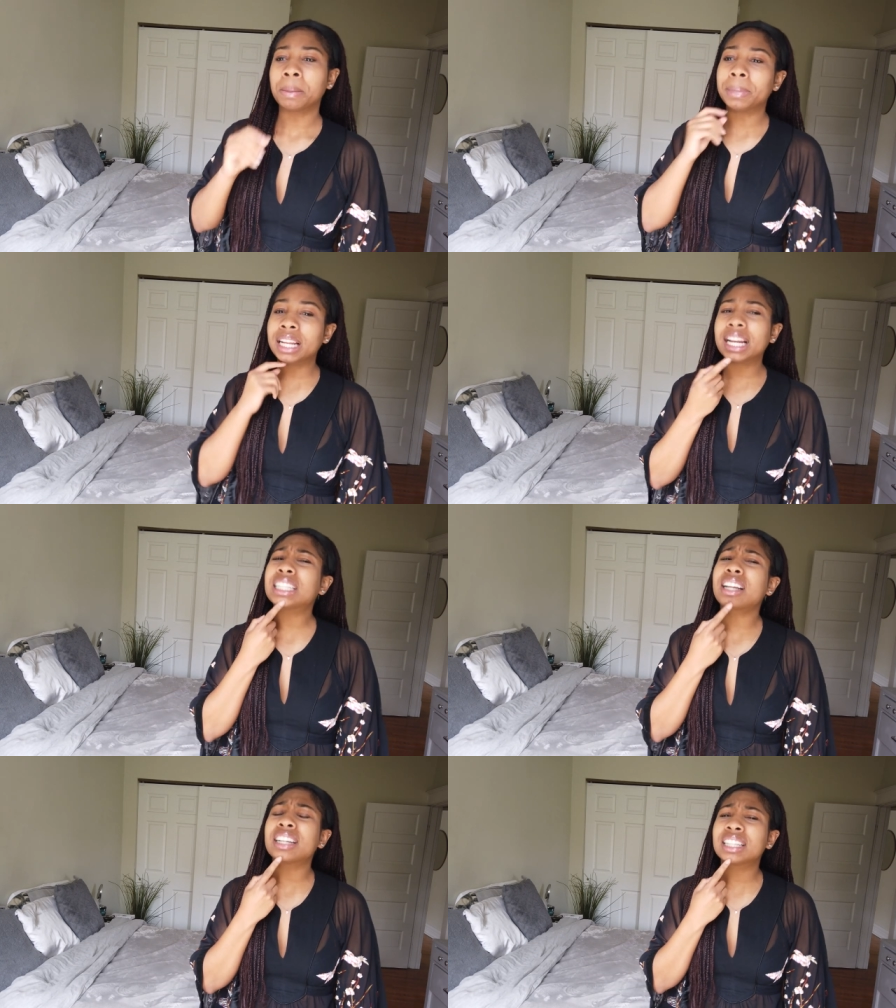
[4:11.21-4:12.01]
But then
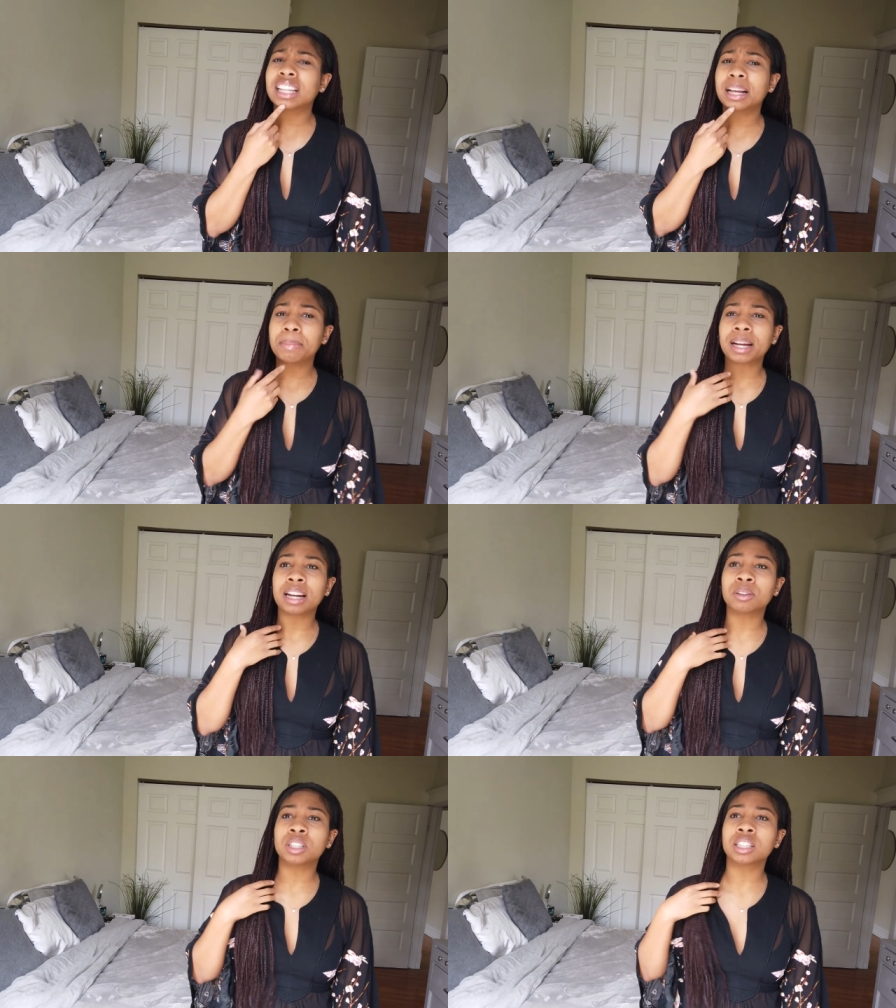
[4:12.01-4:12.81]
I started to think
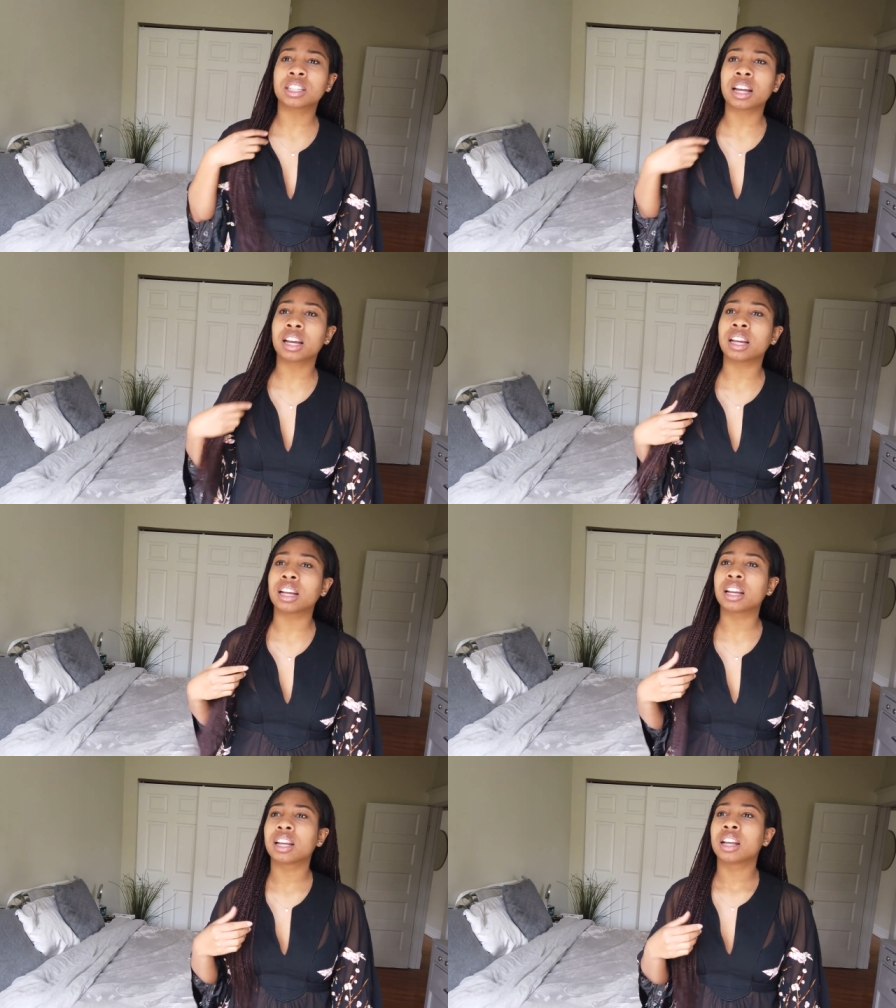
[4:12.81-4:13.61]
about it. I was just
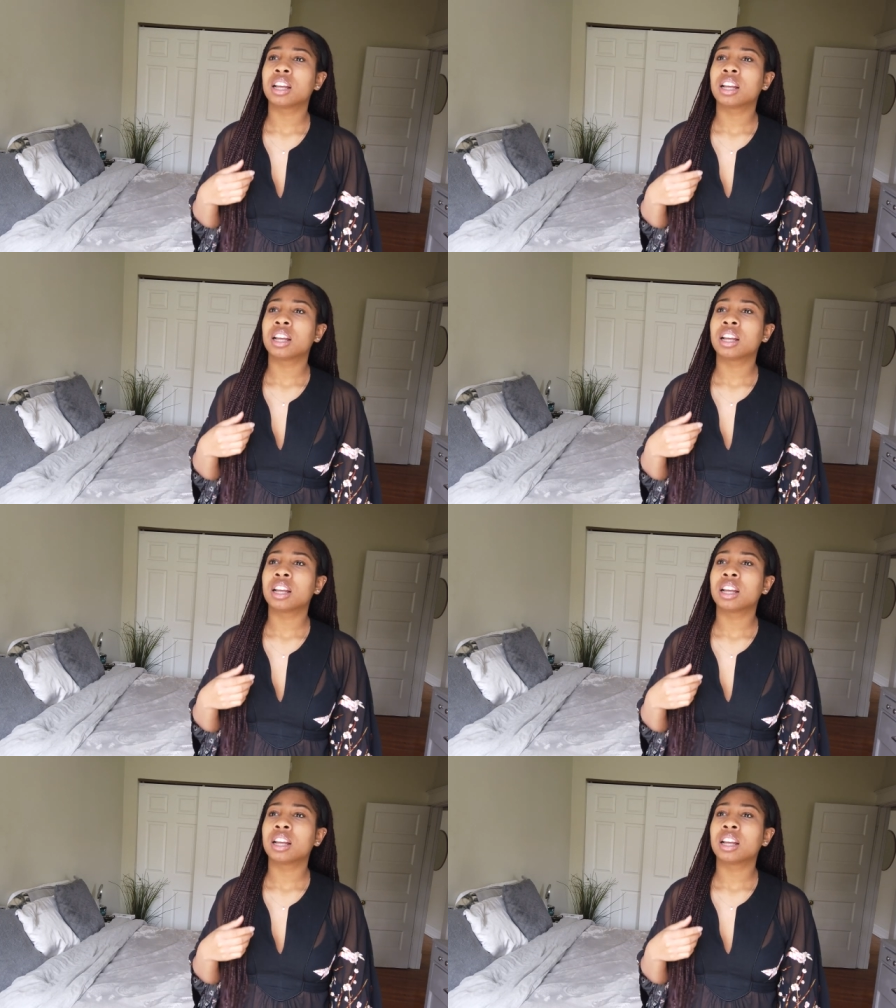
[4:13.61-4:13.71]
like,